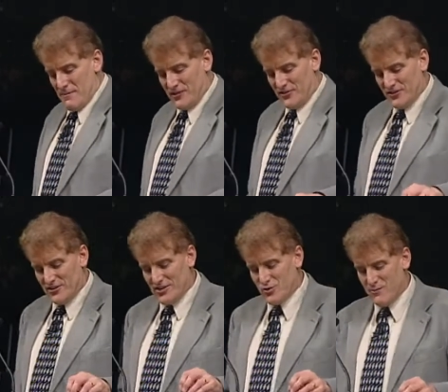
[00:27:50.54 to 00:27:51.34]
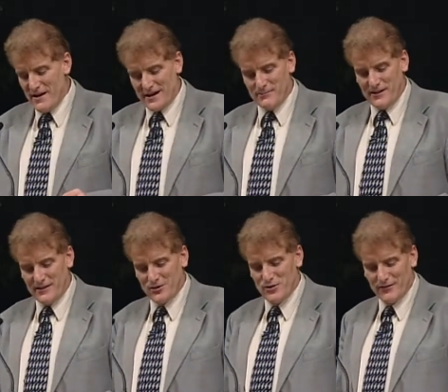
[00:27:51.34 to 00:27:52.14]
I mentioned uh, Quebec
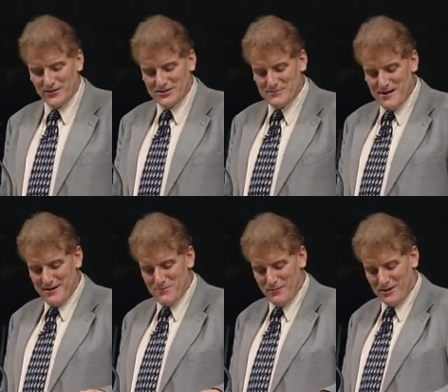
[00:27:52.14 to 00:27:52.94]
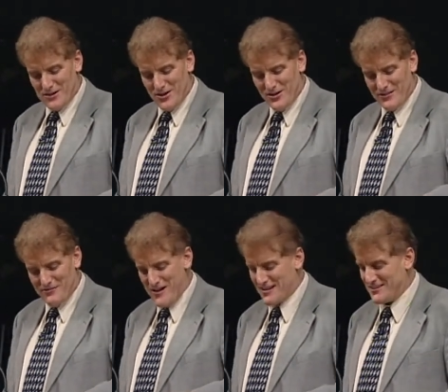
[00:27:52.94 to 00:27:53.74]
being equivalent to Samaria a moment ago, and
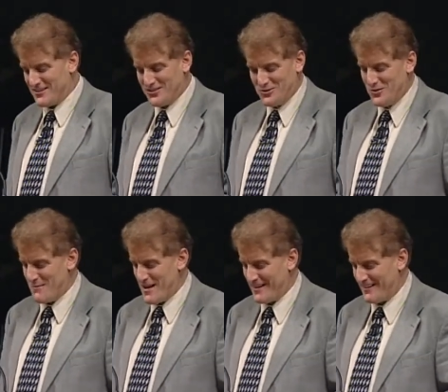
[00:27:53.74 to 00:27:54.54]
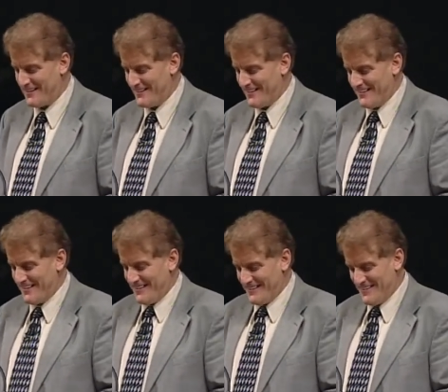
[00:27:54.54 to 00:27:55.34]
the fact that Quebec
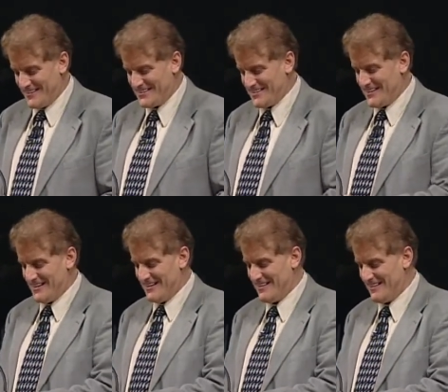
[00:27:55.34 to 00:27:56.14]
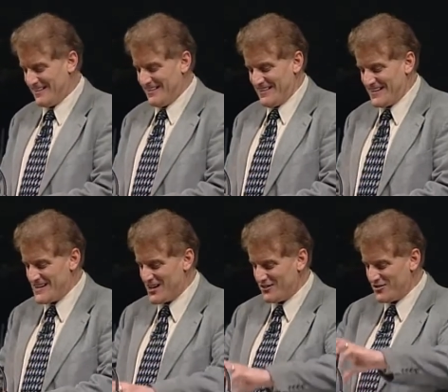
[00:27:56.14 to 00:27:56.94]
is uh, a
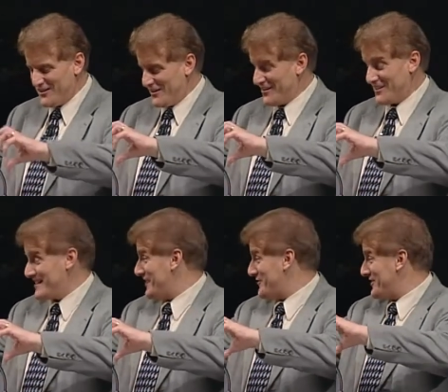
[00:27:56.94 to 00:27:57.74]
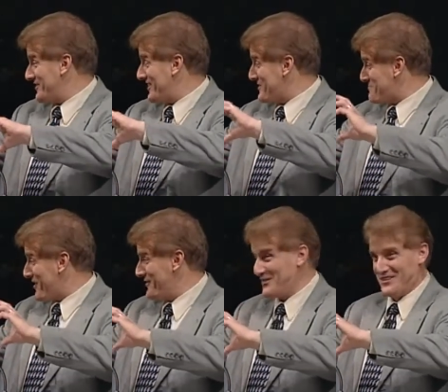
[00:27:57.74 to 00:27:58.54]
country, or uh, not a country, it's rather a
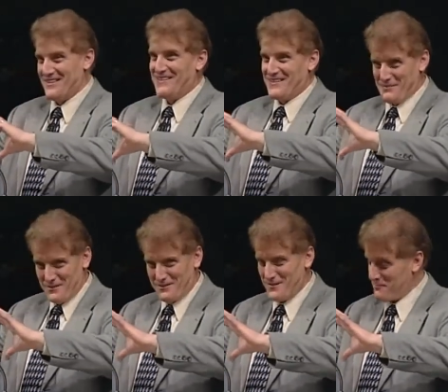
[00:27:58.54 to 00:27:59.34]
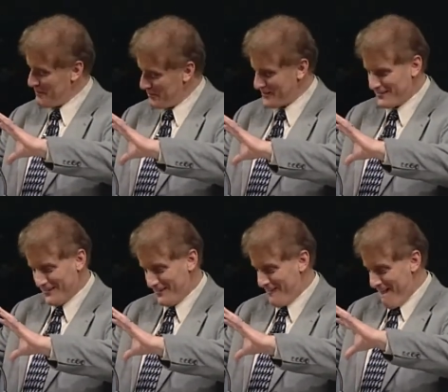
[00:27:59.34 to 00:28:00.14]
province. Let me not be
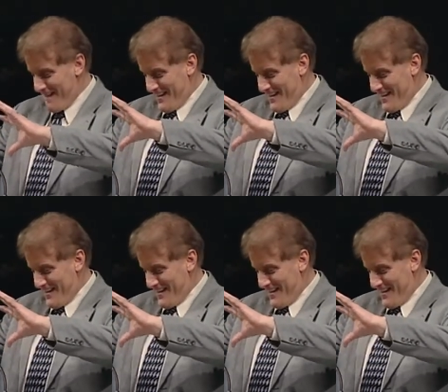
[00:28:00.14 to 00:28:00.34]
political here.